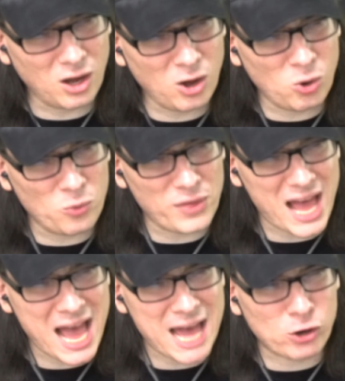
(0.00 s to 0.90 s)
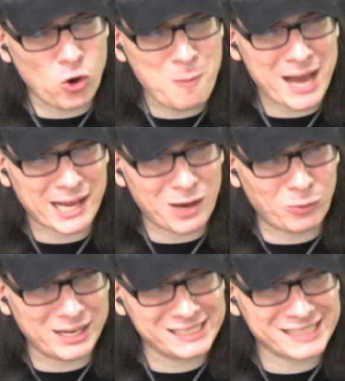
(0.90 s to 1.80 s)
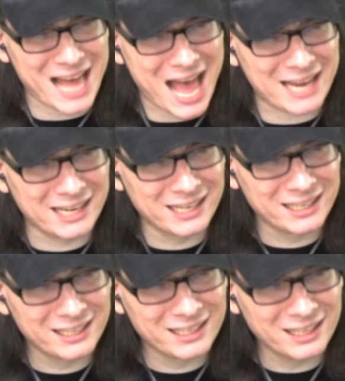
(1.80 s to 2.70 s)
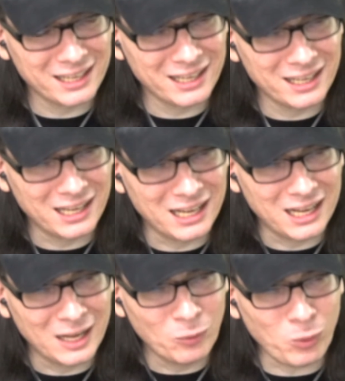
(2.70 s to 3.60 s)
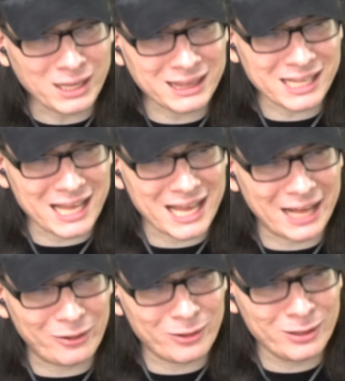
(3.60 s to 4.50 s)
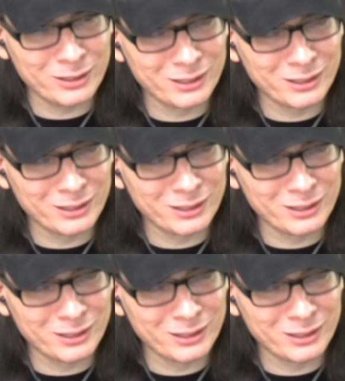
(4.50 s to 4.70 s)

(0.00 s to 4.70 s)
Oh, that! Oh my god, what is that? What the hell?